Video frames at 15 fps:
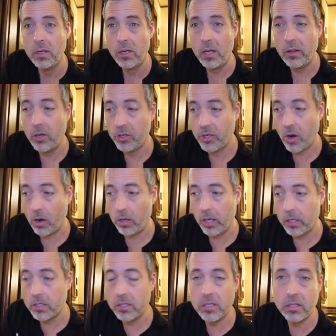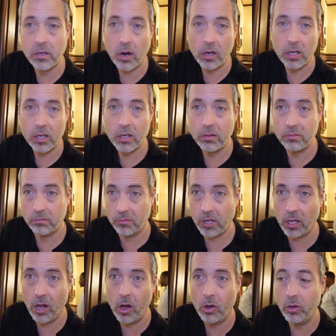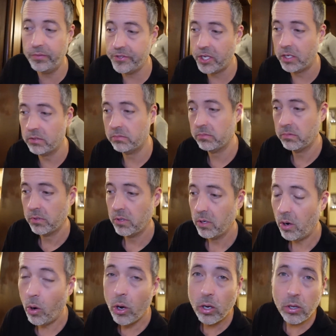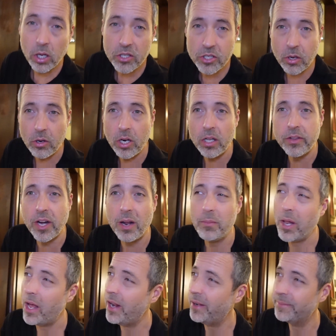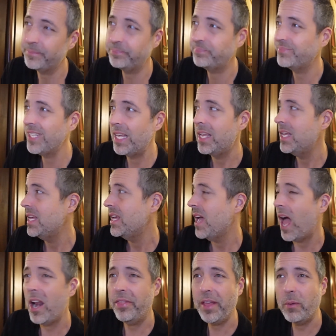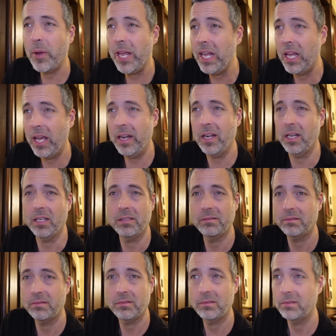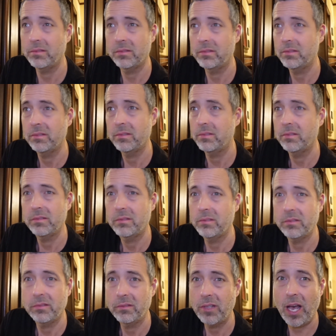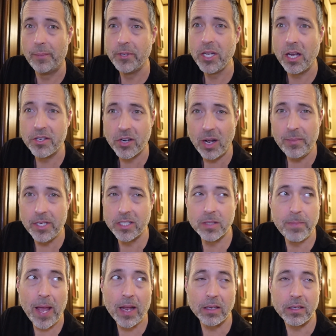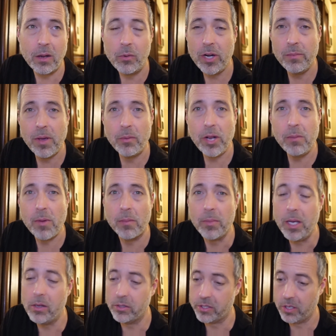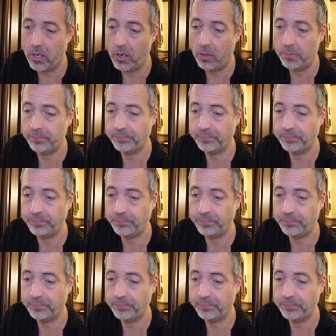and those garlic cloves and oil look so good that I'm like, I don't think we can get a appetizer. I'd be spent. I wouldn't even be able to eat my meal. So,